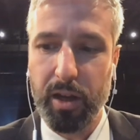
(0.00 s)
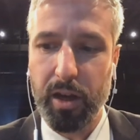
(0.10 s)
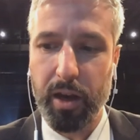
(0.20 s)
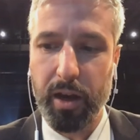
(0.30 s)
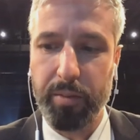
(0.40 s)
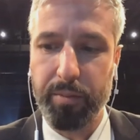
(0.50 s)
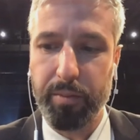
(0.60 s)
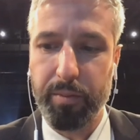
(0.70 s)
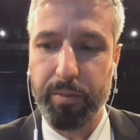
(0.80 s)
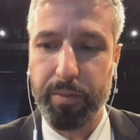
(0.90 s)

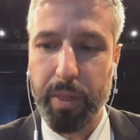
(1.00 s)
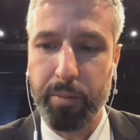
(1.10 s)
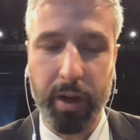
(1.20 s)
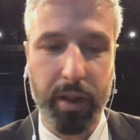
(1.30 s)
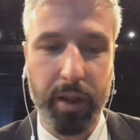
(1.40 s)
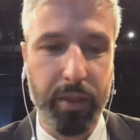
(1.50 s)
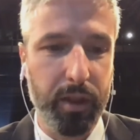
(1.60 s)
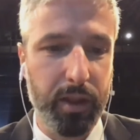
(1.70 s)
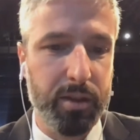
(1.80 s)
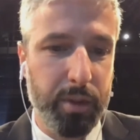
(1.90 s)
but I think
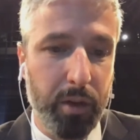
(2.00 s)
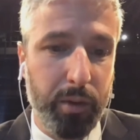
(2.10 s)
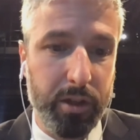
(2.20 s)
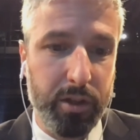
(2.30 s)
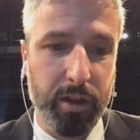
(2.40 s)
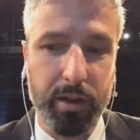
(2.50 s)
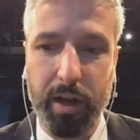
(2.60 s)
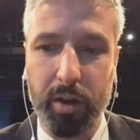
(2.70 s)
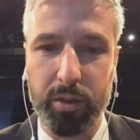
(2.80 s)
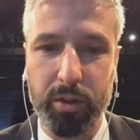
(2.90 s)
that's a big question
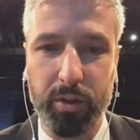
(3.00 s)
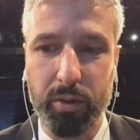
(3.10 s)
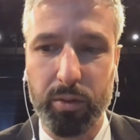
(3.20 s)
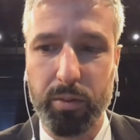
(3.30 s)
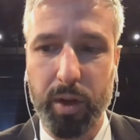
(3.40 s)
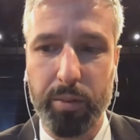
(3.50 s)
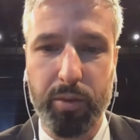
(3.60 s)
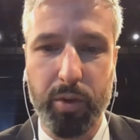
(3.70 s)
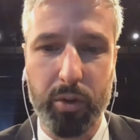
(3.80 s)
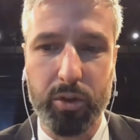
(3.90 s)
how to
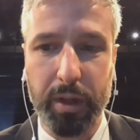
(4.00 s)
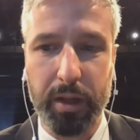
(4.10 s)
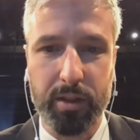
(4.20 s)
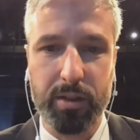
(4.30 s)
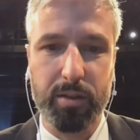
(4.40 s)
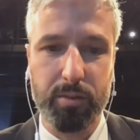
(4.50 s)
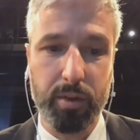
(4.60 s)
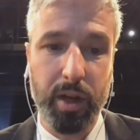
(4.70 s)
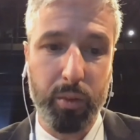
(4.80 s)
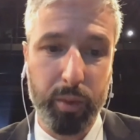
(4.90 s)
approach, because
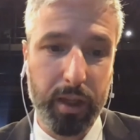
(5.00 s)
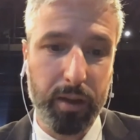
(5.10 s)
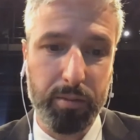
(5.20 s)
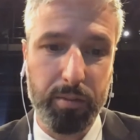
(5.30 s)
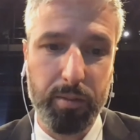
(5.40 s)
now we